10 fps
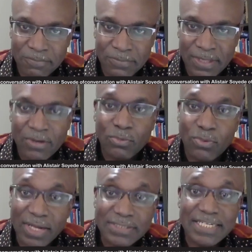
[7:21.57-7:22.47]

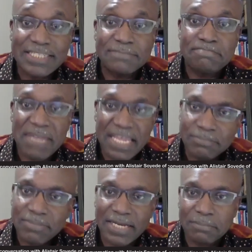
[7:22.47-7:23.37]
One that is made
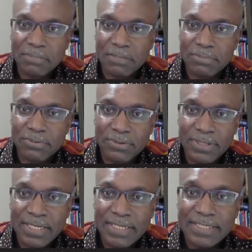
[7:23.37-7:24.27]
by the people,
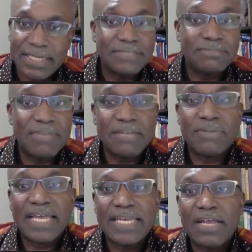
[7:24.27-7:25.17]
that is made
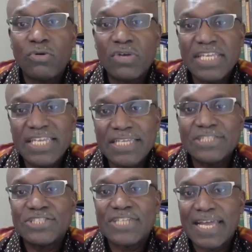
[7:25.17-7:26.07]
by
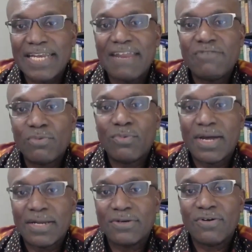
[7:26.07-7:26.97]
each and every
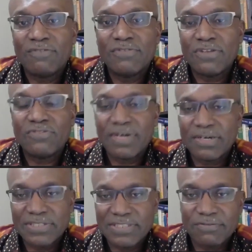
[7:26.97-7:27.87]
one of those
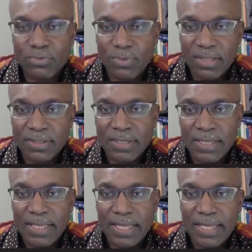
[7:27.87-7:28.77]
371
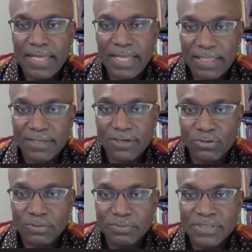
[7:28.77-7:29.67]
ethnic
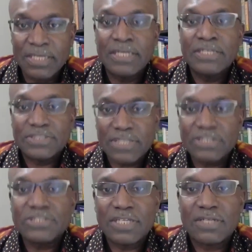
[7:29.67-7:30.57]
groups,
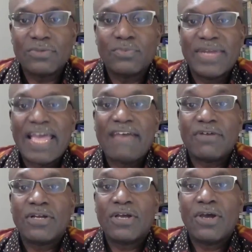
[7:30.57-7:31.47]
such that we have
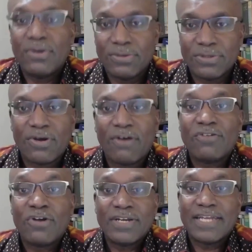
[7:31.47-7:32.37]
a code of
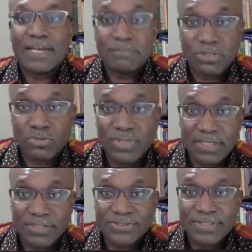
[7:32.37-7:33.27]
conduct between
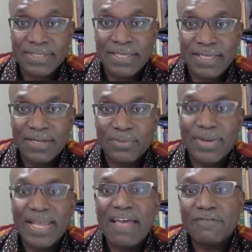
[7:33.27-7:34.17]
us.
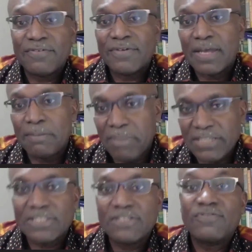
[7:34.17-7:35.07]
We have a
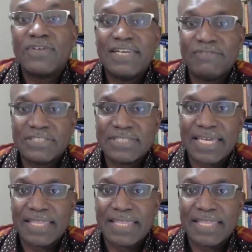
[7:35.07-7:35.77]
basis for living together.